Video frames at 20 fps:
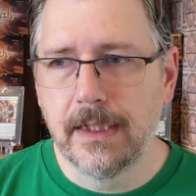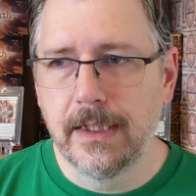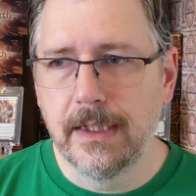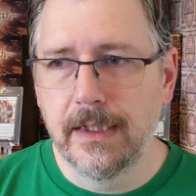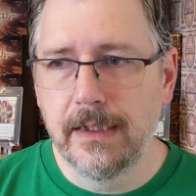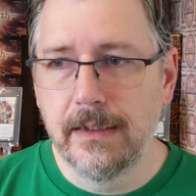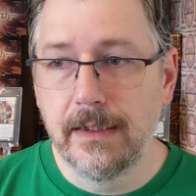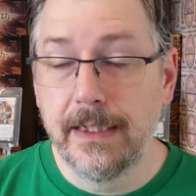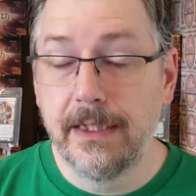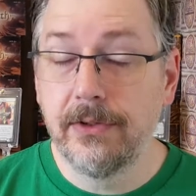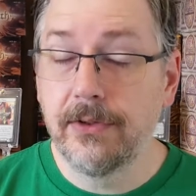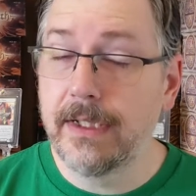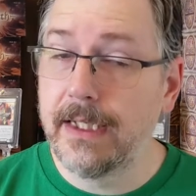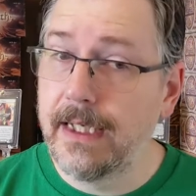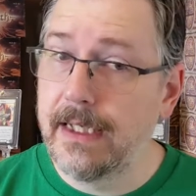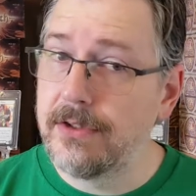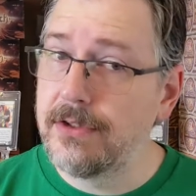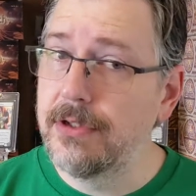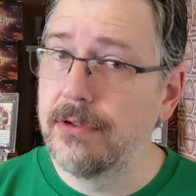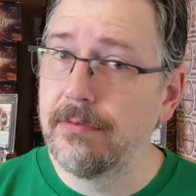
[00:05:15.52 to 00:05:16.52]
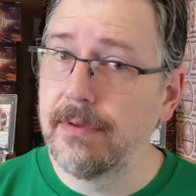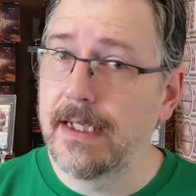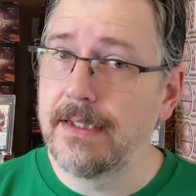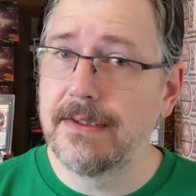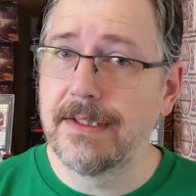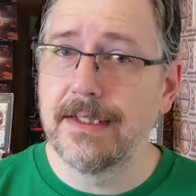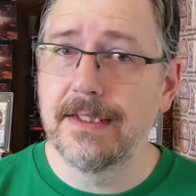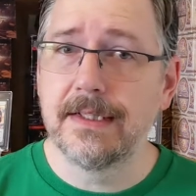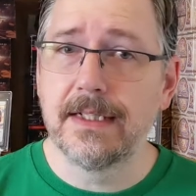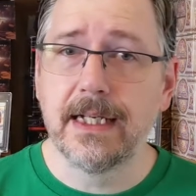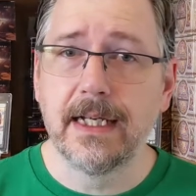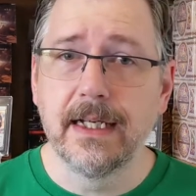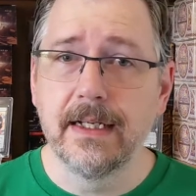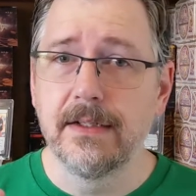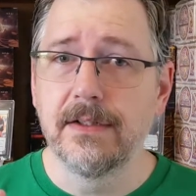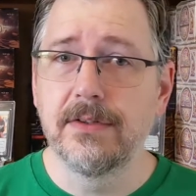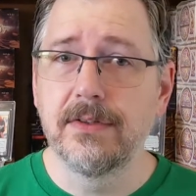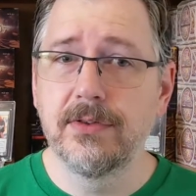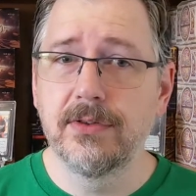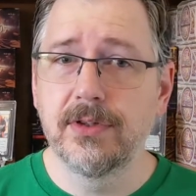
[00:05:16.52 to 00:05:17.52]
He only had 2 reds in his
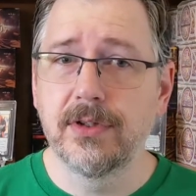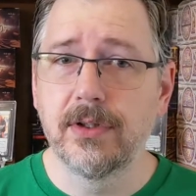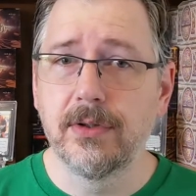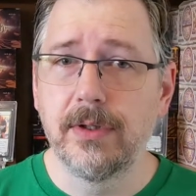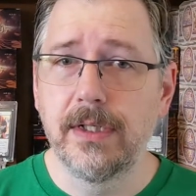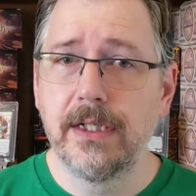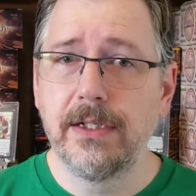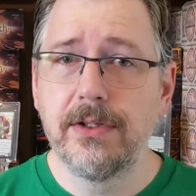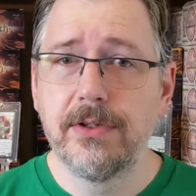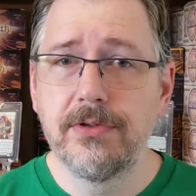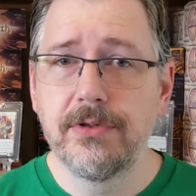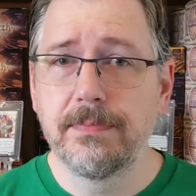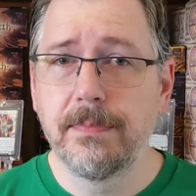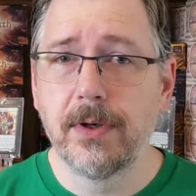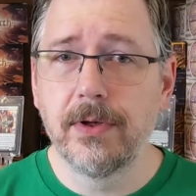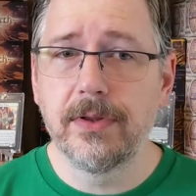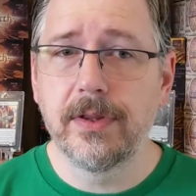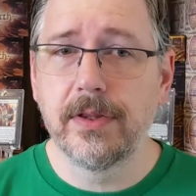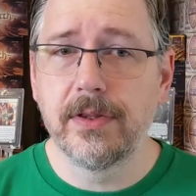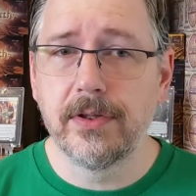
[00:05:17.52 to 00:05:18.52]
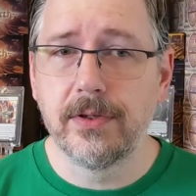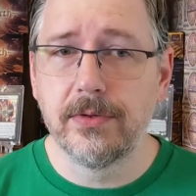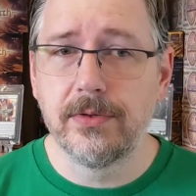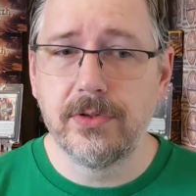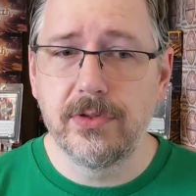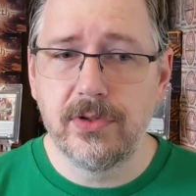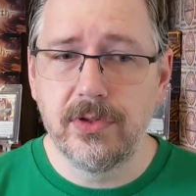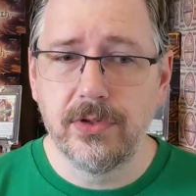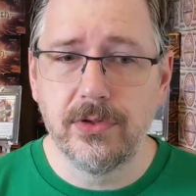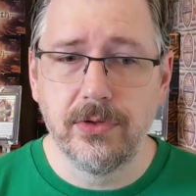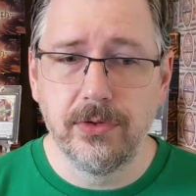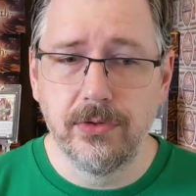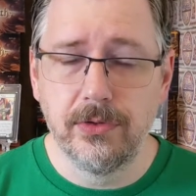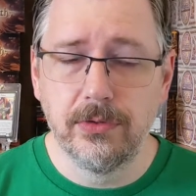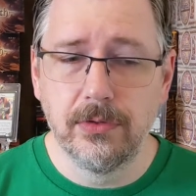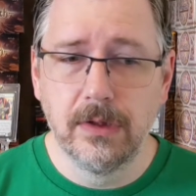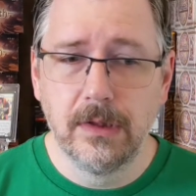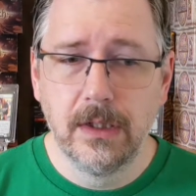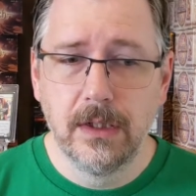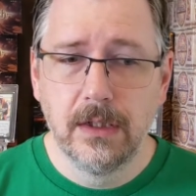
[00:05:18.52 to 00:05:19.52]
hands, so he used both of those to
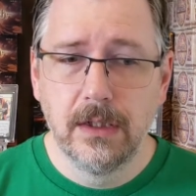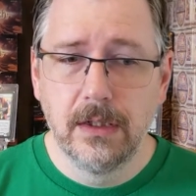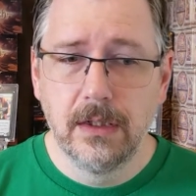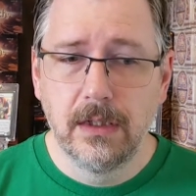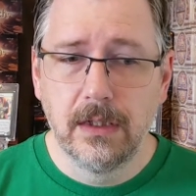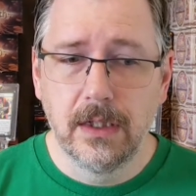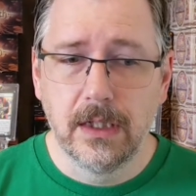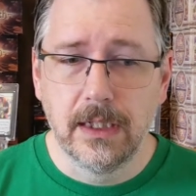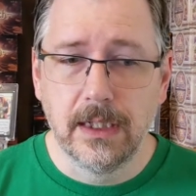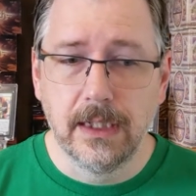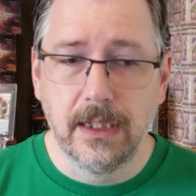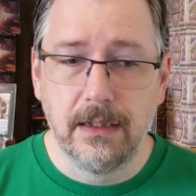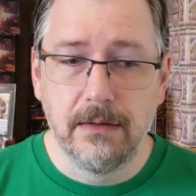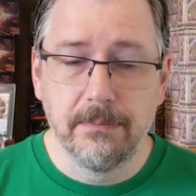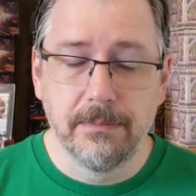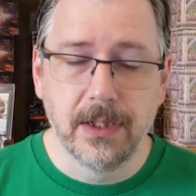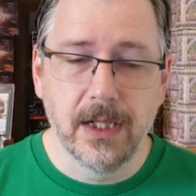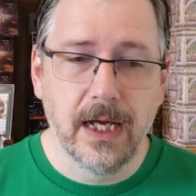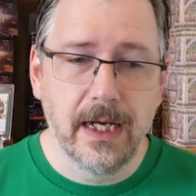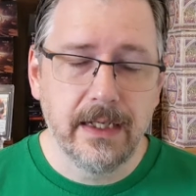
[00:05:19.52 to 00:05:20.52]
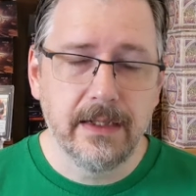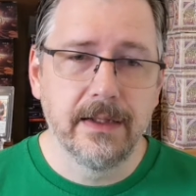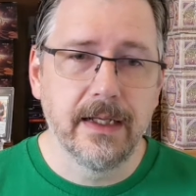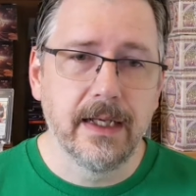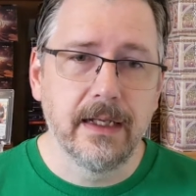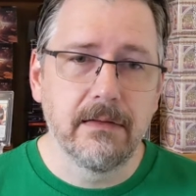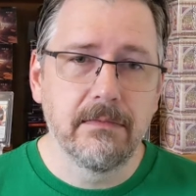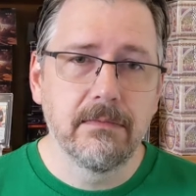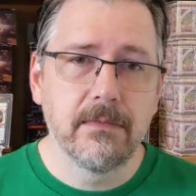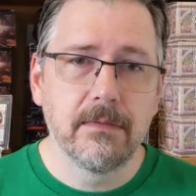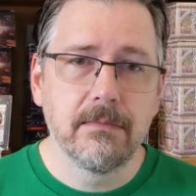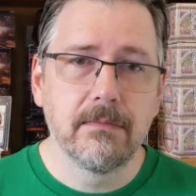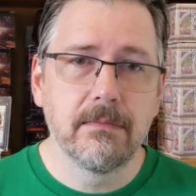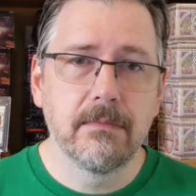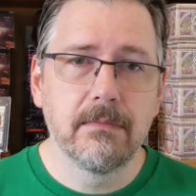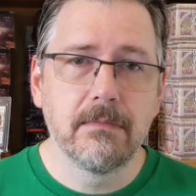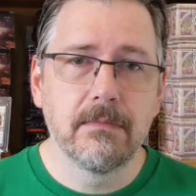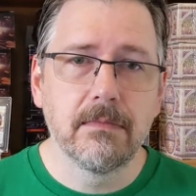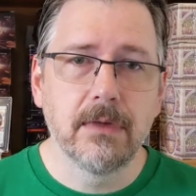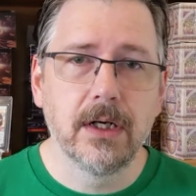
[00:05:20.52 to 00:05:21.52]
block that
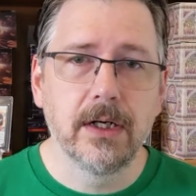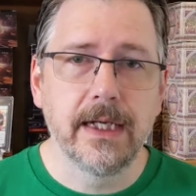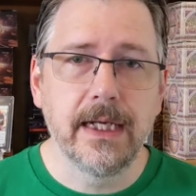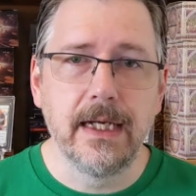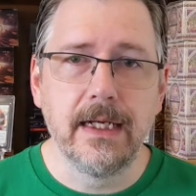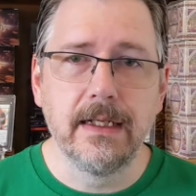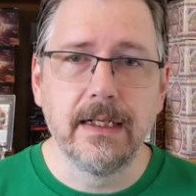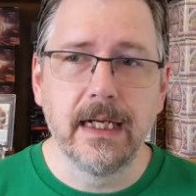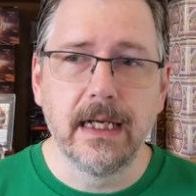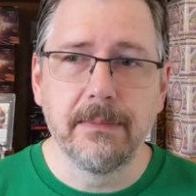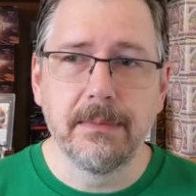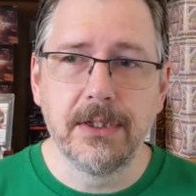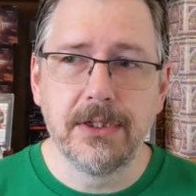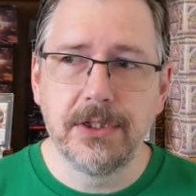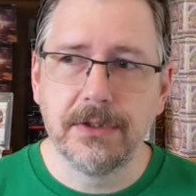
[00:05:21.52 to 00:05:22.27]
arcane damage.